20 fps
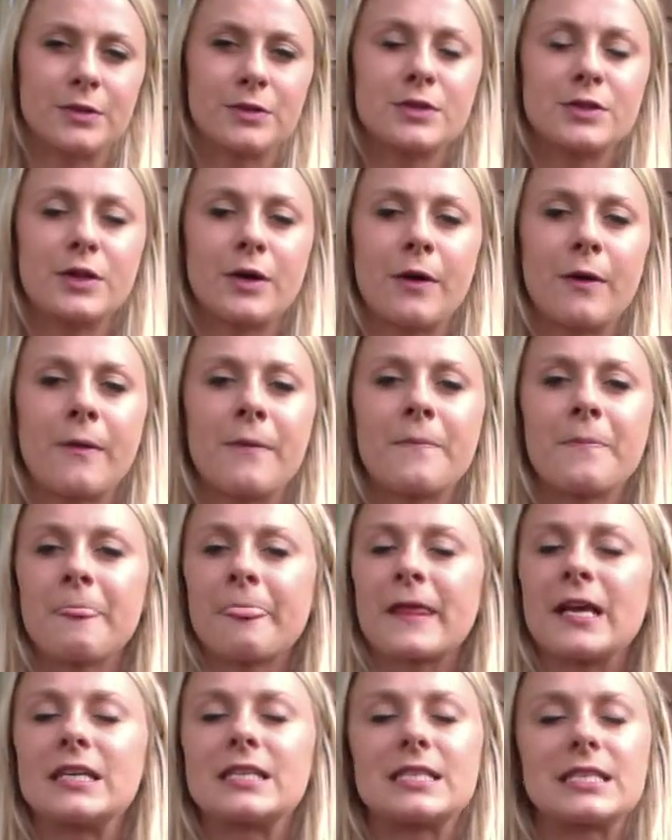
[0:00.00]
So
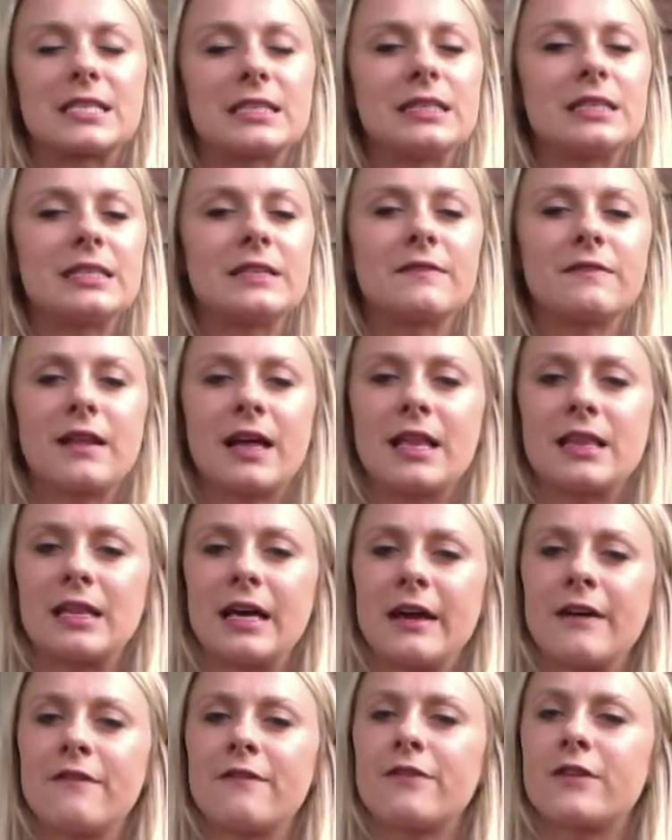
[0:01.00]
still live that
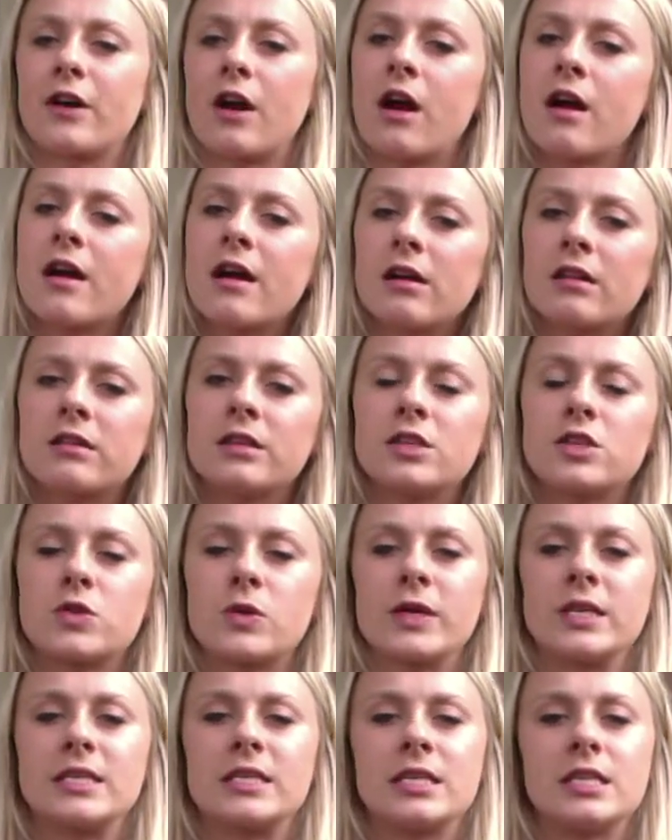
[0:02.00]
life. There are healthy
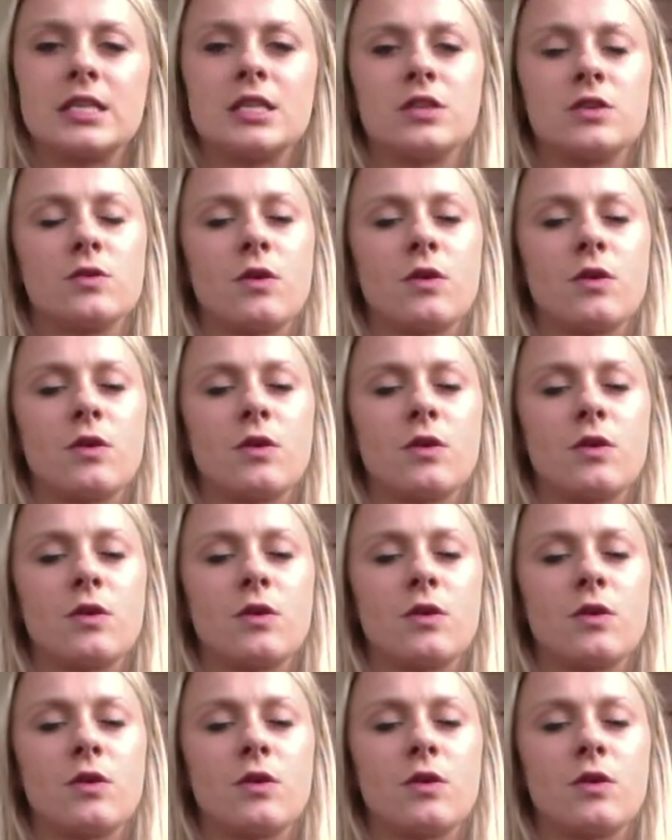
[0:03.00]
choices.